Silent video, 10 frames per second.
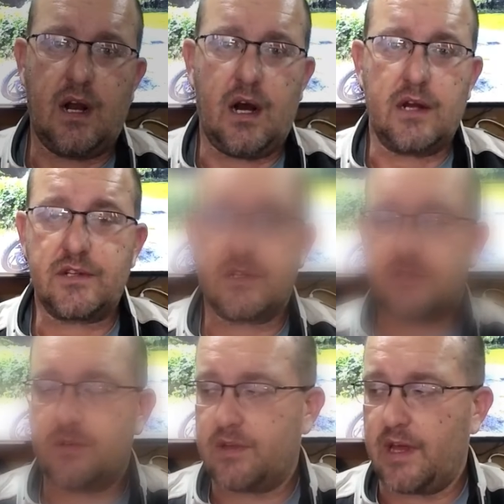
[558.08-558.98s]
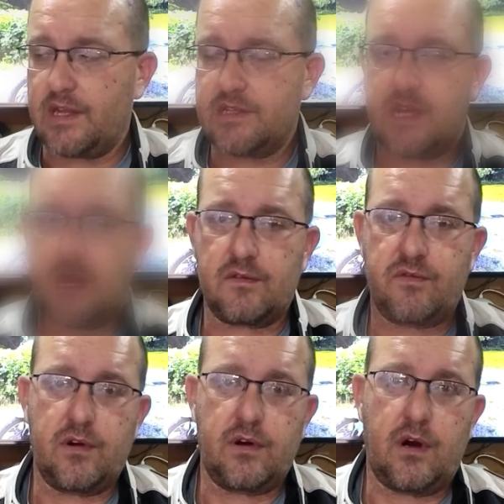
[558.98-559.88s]
I just took the NC out
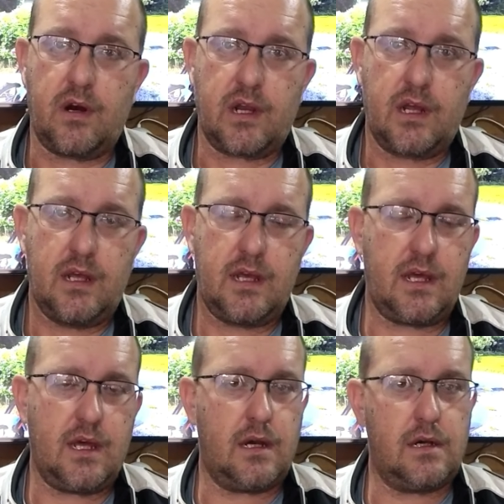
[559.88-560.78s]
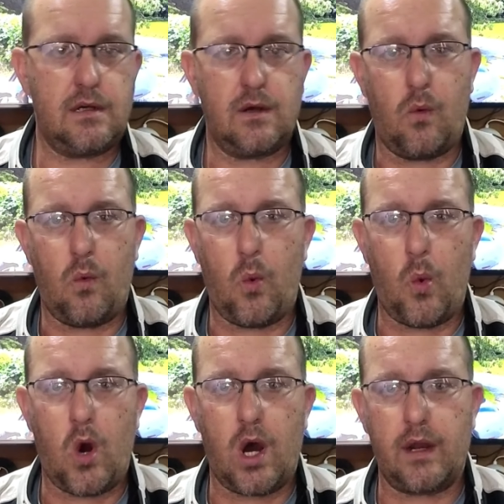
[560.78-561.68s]
for a ride. Yeah,
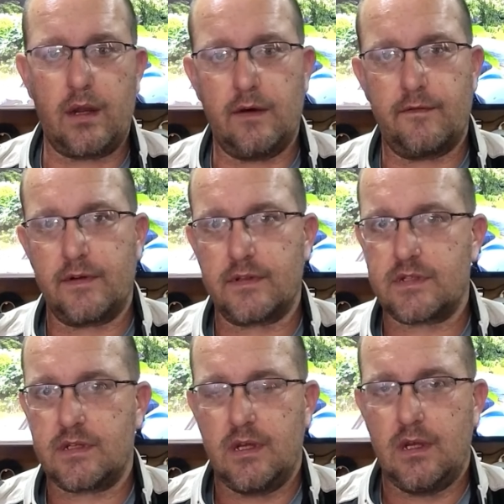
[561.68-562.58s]
what a difference.